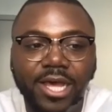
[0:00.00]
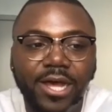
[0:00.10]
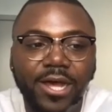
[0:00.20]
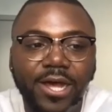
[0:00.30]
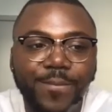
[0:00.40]

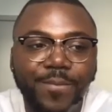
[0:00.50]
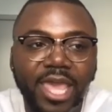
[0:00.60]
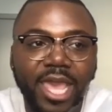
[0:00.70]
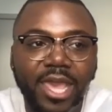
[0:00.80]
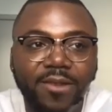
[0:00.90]
um,
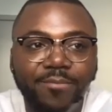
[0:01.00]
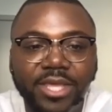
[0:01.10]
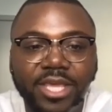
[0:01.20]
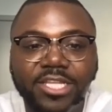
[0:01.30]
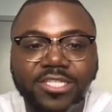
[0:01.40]
and
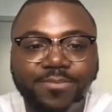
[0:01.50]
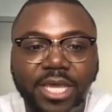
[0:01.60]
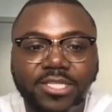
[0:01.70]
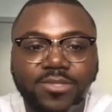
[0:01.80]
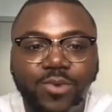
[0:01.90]
be in a
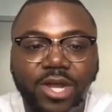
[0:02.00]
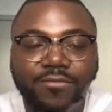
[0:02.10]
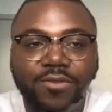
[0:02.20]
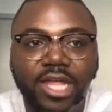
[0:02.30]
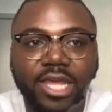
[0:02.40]
space where
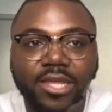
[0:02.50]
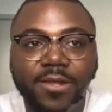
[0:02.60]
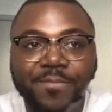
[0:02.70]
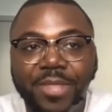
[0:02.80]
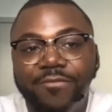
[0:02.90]
I feel like
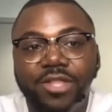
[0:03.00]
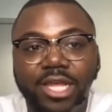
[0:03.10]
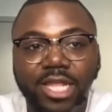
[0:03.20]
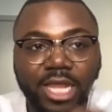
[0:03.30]
I feel like,